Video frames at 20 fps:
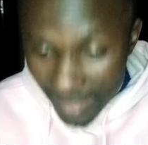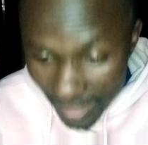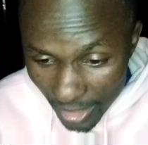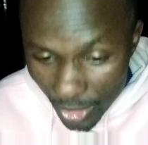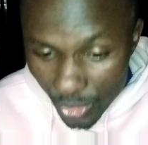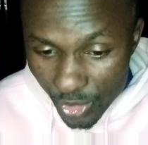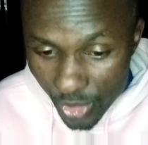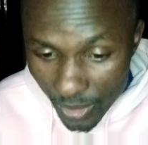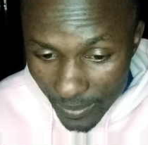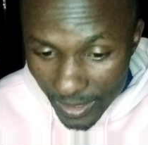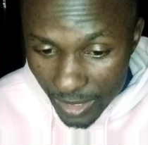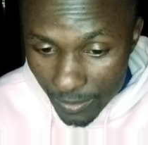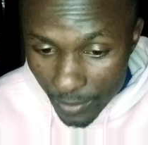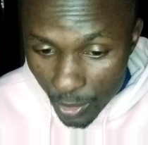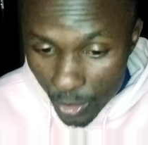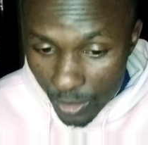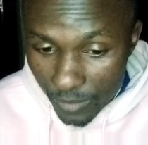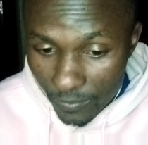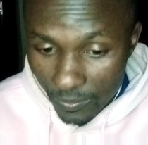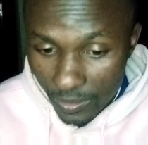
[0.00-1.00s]
thank you so much
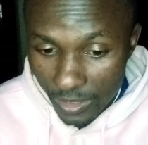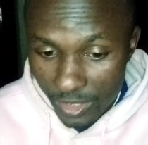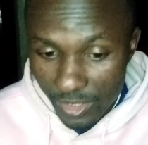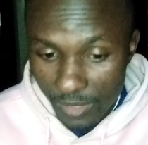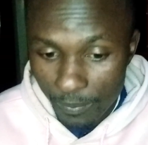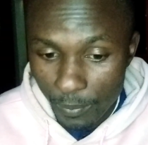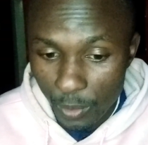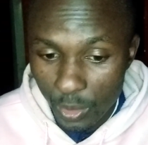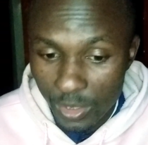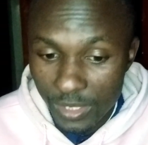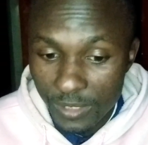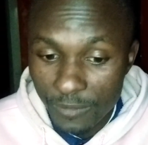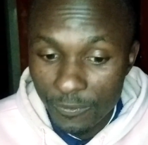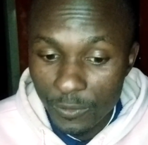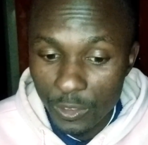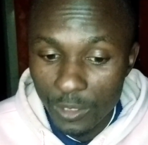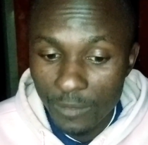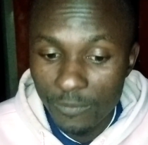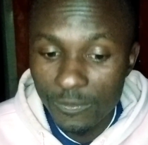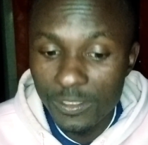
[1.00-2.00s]
because of great support.
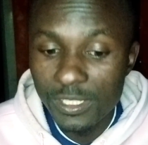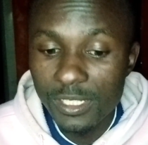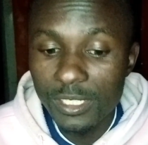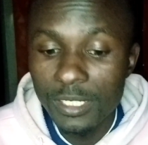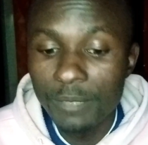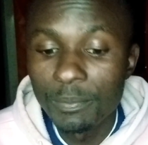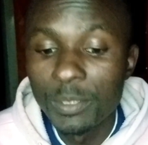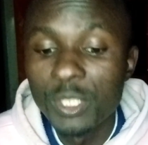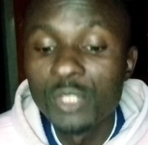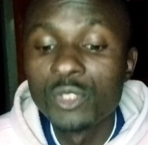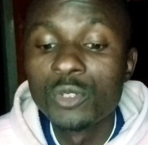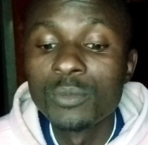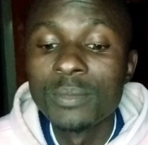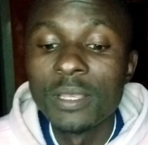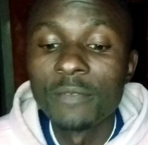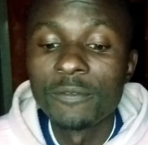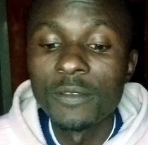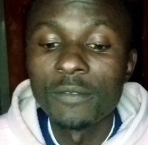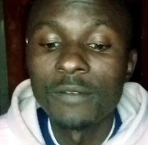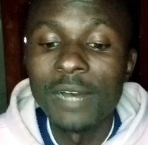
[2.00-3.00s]
If you're a visitor, please do
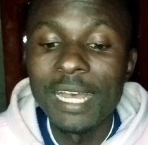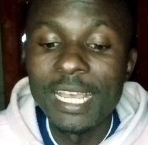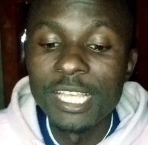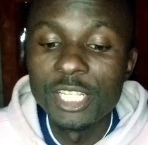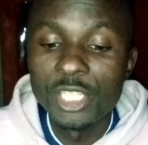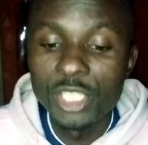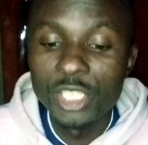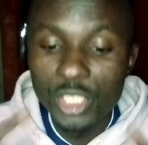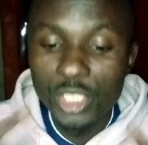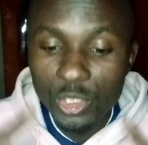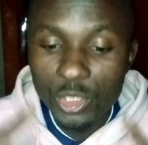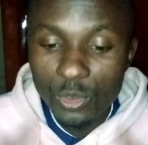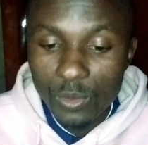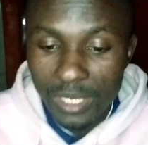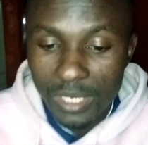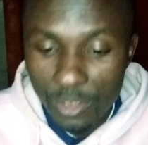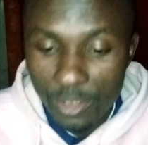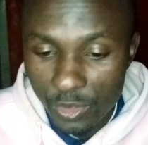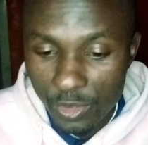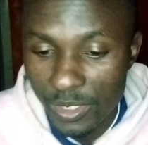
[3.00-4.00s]
me a favor,
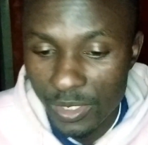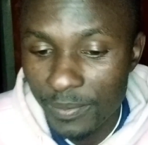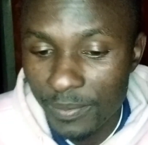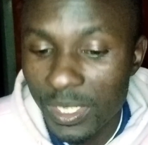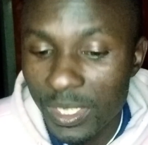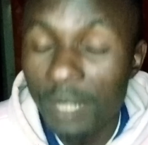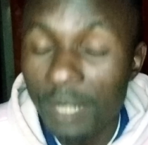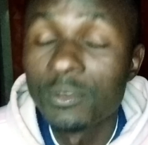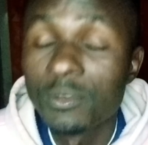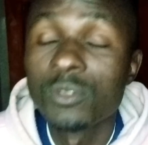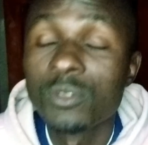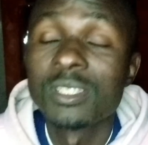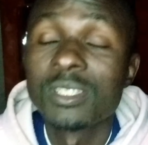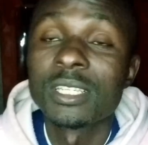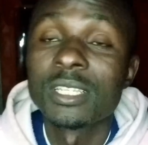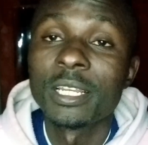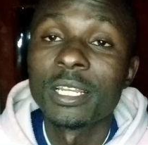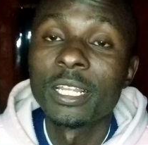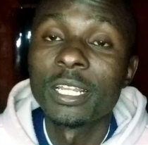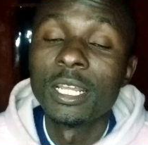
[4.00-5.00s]
ensure that you subscribe to
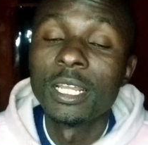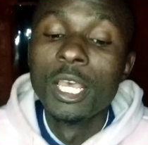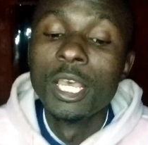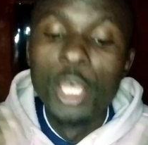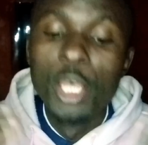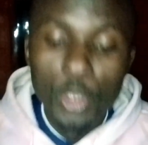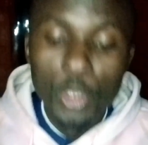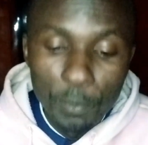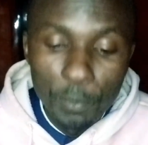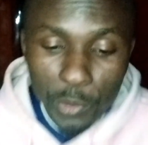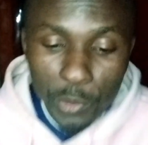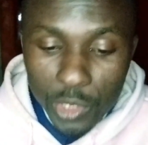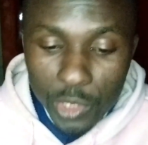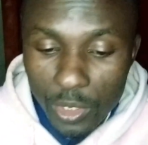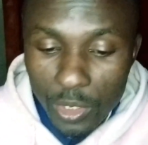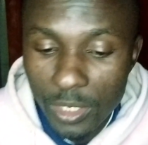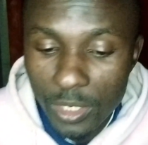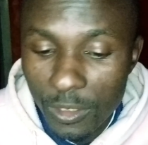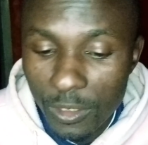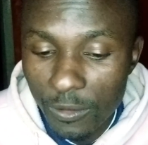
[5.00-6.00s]
this channel. You put
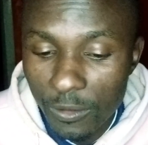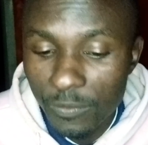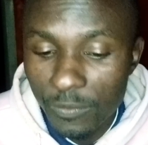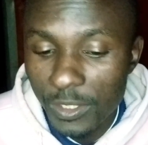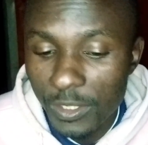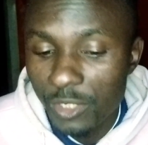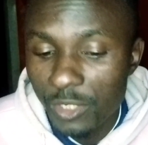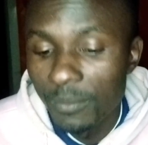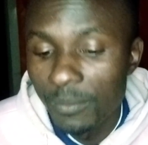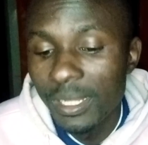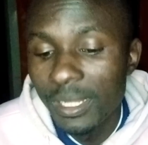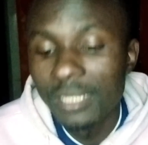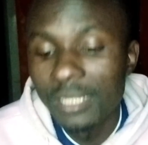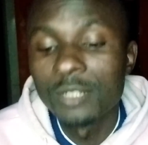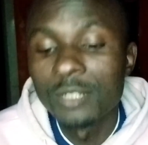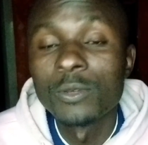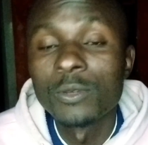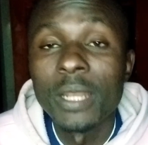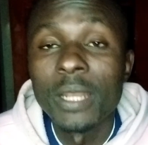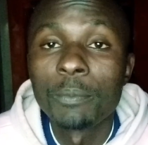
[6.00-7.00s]
on the notification bell
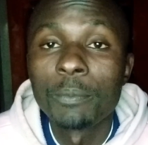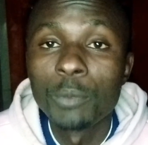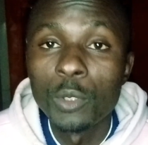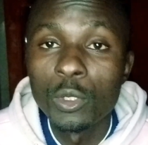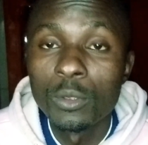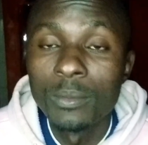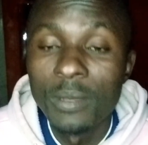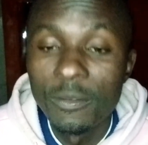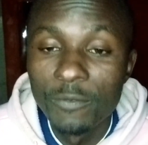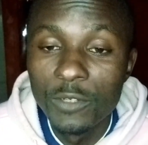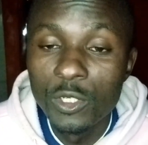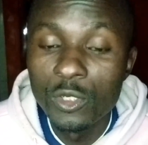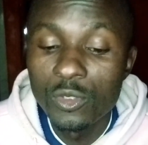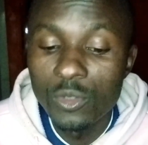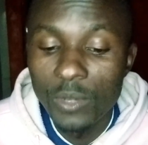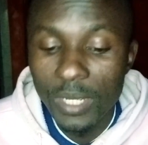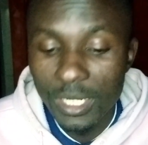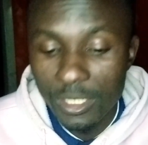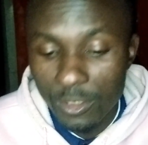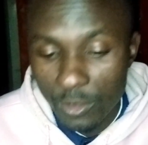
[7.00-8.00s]
that when I upload my
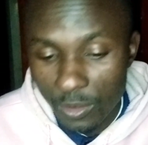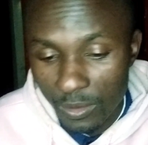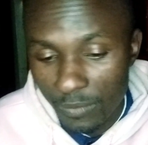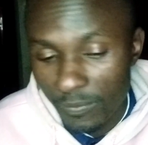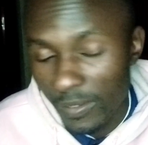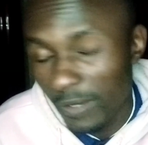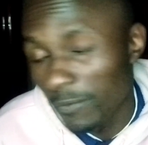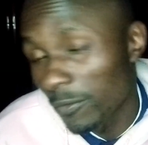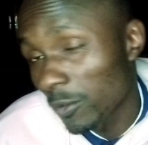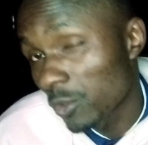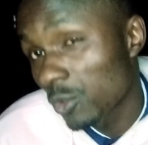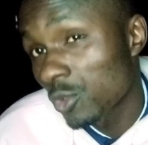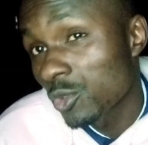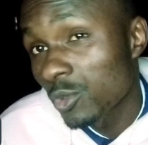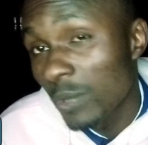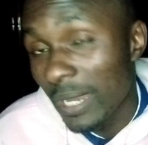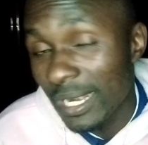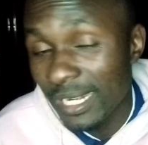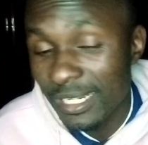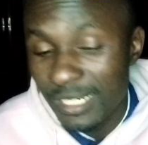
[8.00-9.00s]
videos, you get notified. For
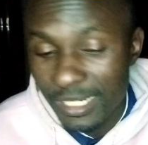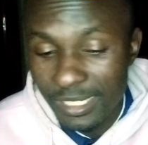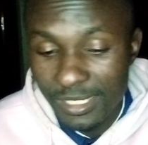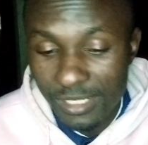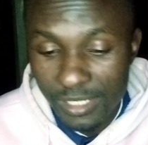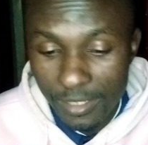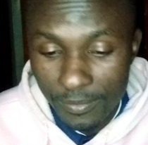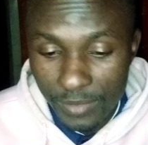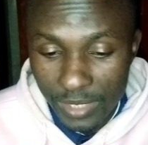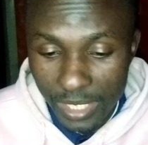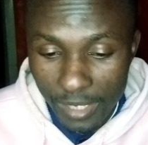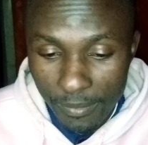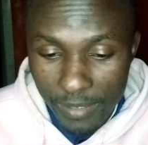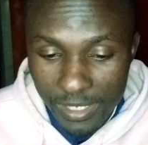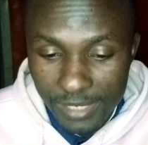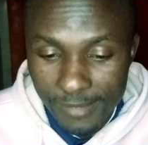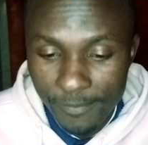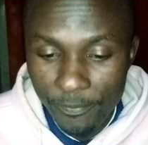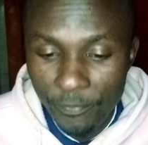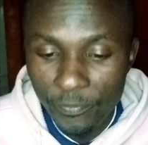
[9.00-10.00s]
those who are returning
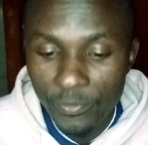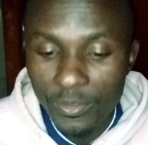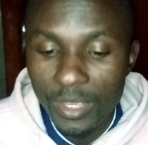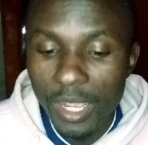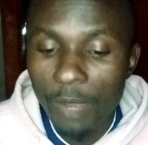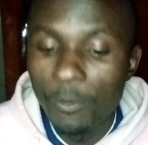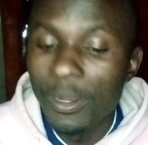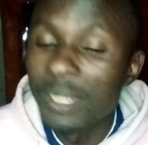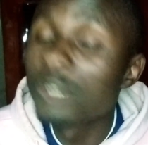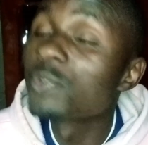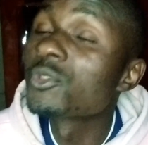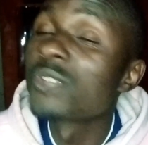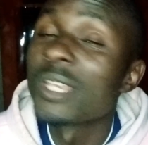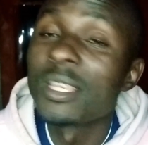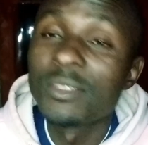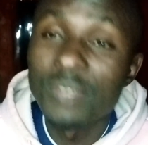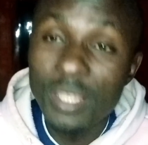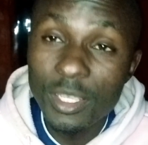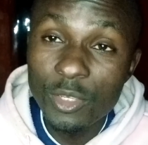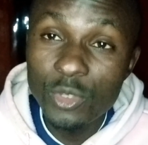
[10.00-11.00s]
subscribers, I want to
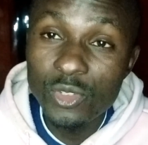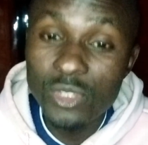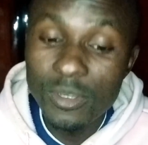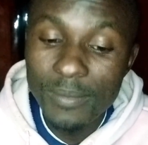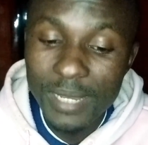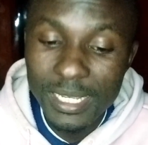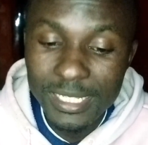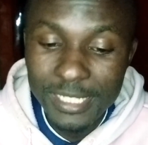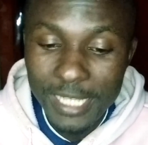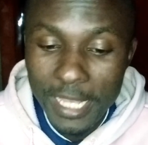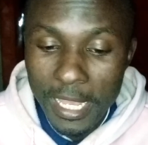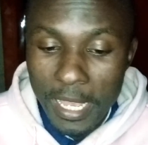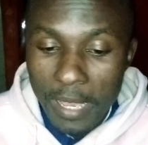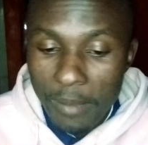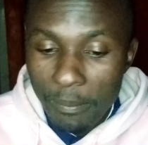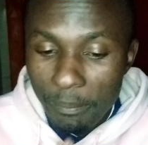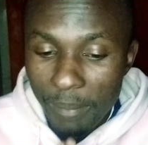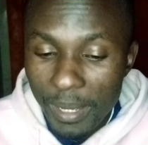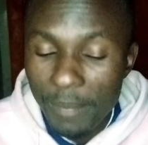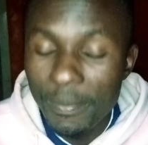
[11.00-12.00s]
say thank you so much.
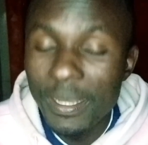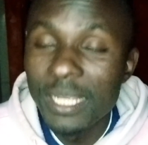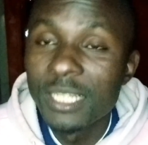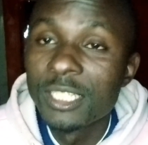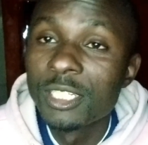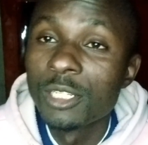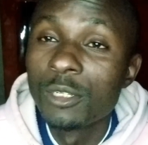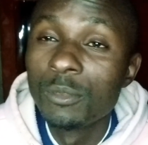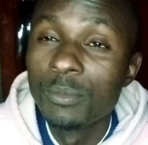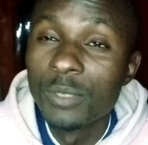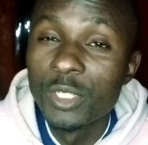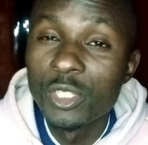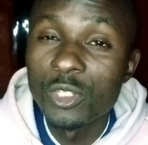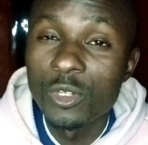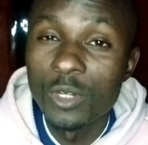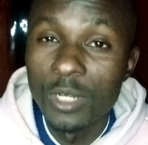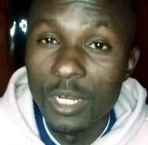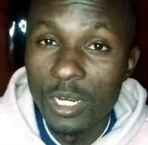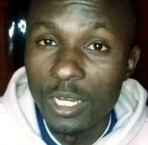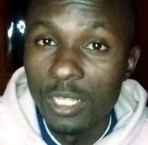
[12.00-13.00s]
Bye-bye till we
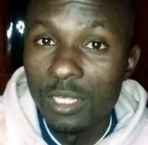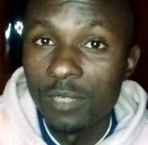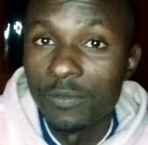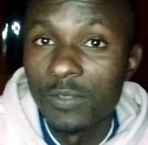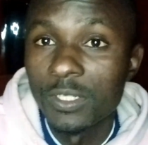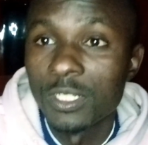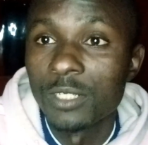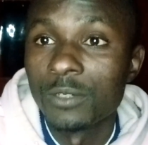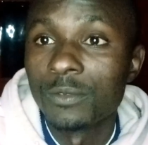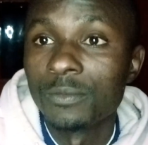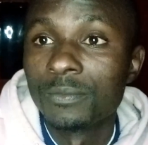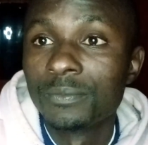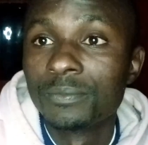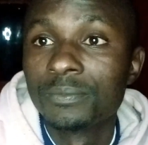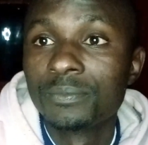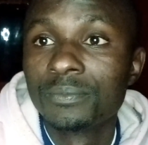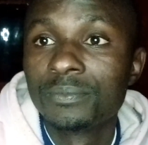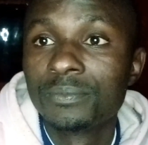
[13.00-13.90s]
meet on another video.